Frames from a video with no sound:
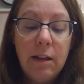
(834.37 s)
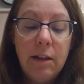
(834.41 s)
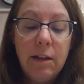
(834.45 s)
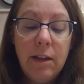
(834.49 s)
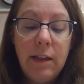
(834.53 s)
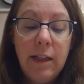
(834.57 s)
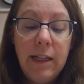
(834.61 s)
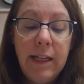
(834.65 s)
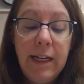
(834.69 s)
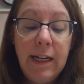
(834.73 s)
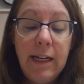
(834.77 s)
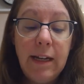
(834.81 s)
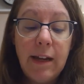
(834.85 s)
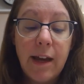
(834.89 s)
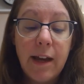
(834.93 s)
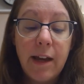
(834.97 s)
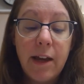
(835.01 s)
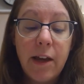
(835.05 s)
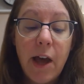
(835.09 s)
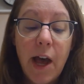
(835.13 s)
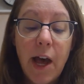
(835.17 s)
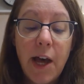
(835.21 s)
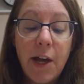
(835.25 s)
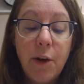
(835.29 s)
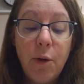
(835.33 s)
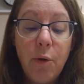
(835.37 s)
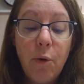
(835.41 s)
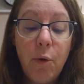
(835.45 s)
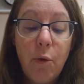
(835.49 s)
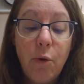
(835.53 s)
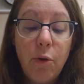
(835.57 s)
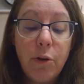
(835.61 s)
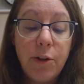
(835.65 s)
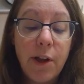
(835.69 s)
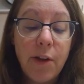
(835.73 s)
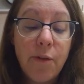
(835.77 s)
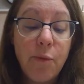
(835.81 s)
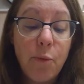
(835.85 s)
Lina caught
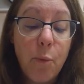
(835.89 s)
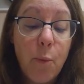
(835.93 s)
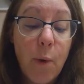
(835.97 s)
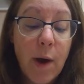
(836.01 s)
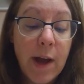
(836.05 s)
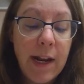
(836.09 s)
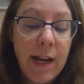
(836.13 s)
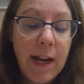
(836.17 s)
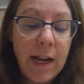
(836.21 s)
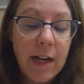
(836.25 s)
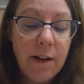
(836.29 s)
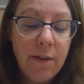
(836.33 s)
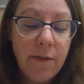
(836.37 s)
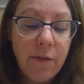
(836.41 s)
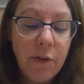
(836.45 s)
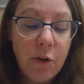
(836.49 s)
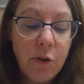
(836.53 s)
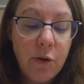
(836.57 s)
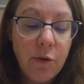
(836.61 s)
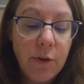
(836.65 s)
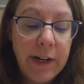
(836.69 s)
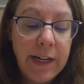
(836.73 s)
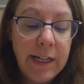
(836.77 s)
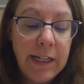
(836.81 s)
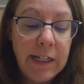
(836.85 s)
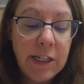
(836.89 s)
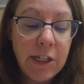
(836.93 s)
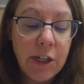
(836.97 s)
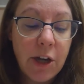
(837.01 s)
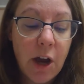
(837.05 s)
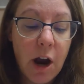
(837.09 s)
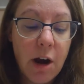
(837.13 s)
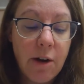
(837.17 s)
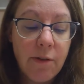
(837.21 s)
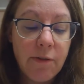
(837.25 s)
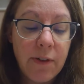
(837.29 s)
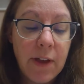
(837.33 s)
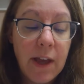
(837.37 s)
hold of one end of the green
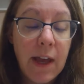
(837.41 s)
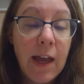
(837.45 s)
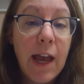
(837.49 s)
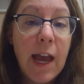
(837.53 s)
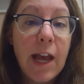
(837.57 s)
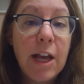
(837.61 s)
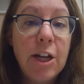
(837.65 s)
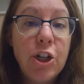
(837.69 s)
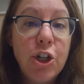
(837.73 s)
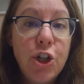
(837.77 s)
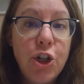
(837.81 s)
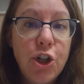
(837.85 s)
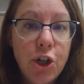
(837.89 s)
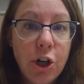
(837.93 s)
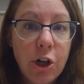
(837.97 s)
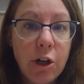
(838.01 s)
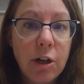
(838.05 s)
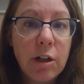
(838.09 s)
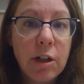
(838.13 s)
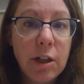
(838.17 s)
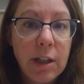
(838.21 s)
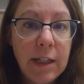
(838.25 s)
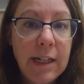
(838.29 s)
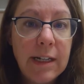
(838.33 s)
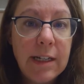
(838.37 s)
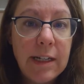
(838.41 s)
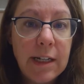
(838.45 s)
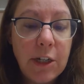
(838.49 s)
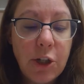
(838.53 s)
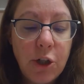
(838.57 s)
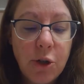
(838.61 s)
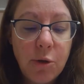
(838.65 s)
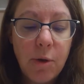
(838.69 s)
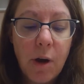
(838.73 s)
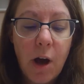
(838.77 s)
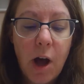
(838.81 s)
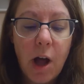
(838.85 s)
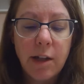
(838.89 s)
scarf and jerked Lizzie
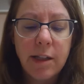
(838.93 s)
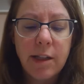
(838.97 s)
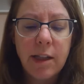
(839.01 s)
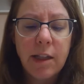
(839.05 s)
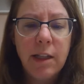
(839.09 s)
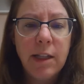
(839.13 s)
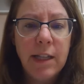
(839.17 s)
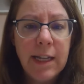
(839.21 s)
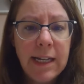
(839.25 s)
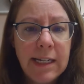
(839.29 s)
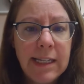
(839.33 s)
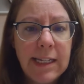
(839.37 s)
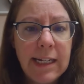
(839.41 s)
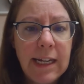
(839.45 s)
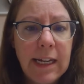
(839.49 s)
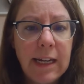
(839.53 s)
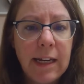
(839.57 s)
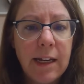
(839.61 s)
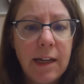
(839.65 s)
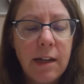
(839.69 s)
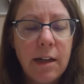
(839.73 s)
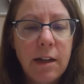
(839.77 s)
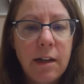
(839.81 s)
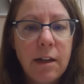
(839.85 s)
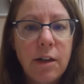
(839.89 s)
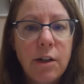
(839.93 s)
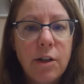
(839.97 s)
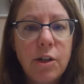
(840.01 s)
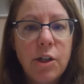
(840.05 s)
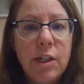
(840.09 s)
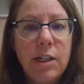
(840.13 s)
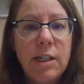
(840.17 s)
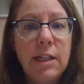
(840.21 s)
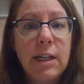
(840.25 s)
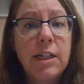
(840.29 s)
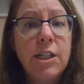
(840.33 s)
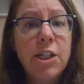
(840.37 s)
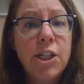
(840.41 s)
to a halt. "Lizzie!"
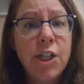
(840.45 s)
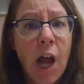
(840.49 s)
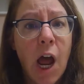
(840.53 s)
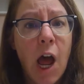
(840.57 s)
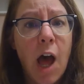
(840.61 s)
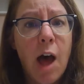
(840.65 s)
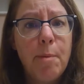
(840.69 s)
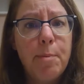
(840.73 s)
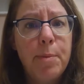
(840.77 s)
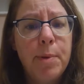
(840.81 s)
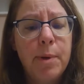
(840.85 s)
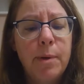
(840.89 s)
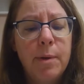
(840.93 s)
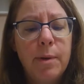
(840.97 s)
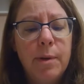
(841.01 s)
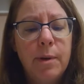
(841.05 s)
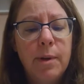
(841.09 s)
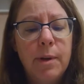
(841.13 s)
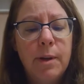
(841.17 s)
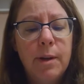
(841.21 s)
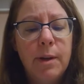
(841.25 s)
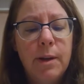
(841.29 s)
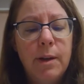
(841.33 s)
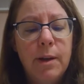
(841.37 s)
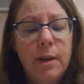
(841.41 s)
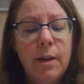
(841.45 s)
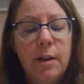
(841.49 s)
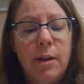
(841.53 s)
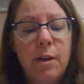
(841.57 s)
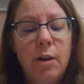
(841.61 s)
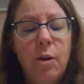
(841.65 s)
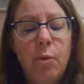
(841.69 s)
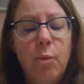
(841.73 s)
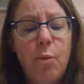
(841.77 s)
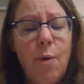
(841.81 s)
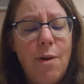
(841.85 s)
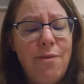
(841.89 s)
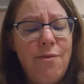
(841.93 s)
she said. "Stop!"
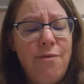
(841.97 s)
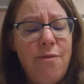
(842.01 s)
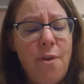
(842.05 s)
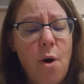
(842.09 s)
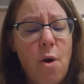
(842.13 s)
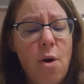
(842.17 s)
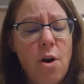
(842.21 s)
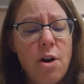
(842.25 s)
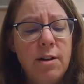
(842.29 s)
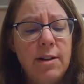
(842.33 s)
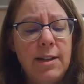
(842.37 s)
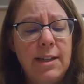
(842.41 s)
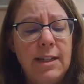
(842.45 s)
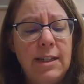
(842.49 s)
"What for?"